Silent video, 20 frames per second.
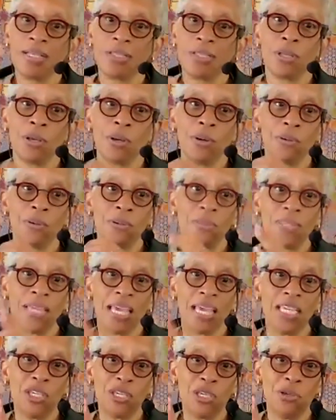so
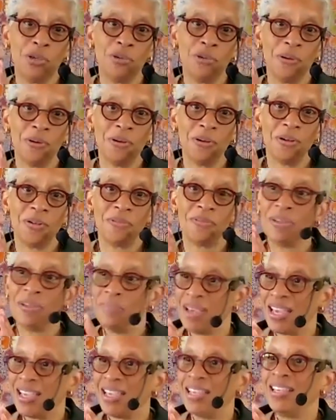thank you,
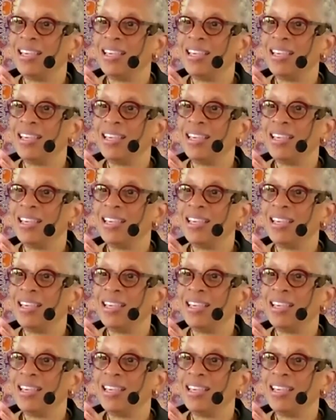Rime